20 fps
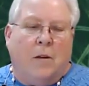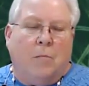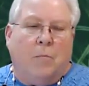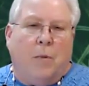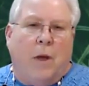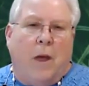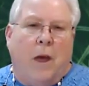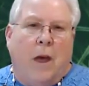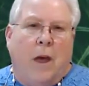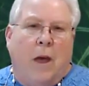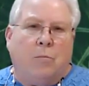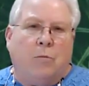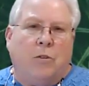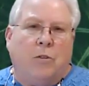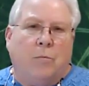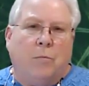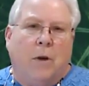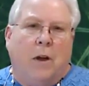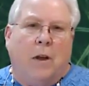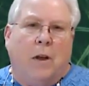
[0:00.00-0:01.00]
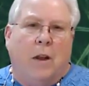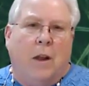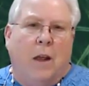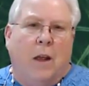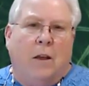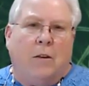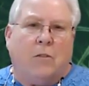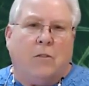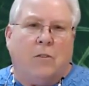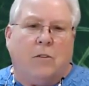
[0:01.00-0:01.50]
Perhaps you might
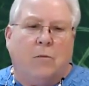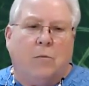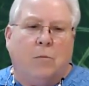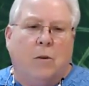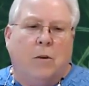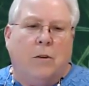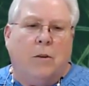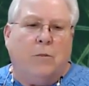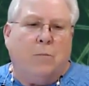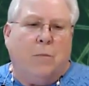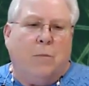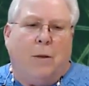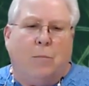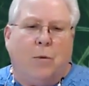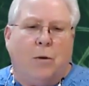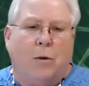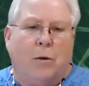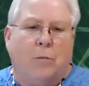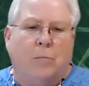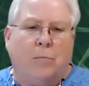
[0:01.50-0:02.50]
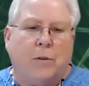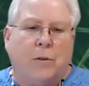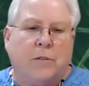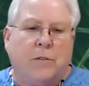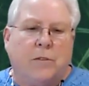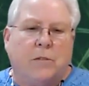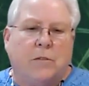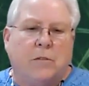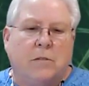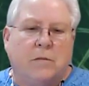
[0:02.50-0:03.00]
ask, what is my
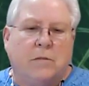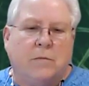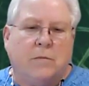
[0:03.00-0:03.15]
purpose?